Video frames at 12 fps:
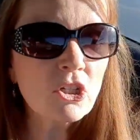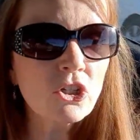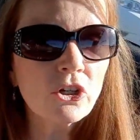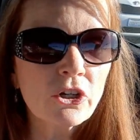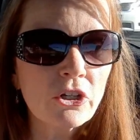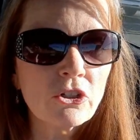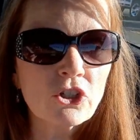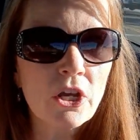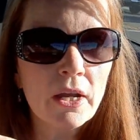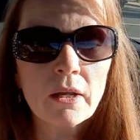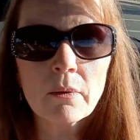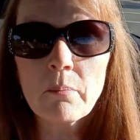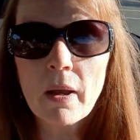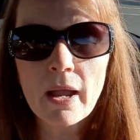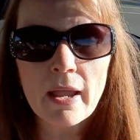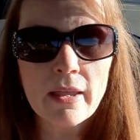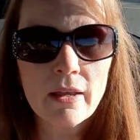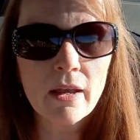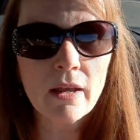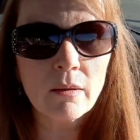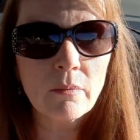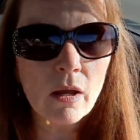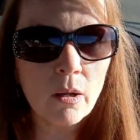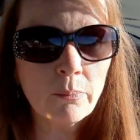sure you check my
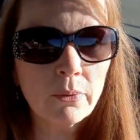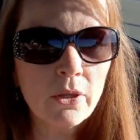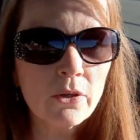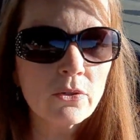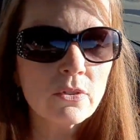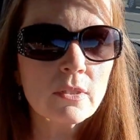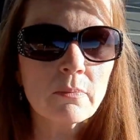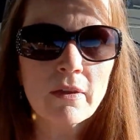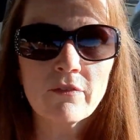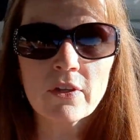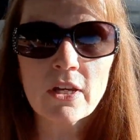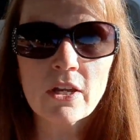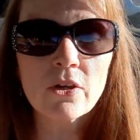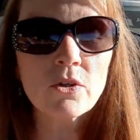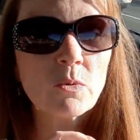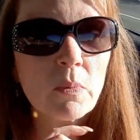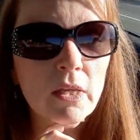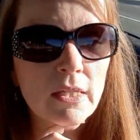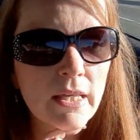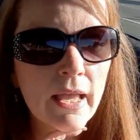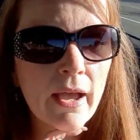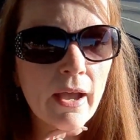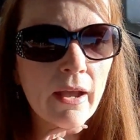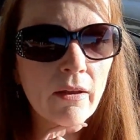uploads, my videos, because I
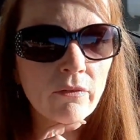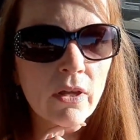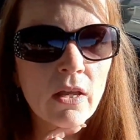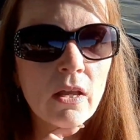have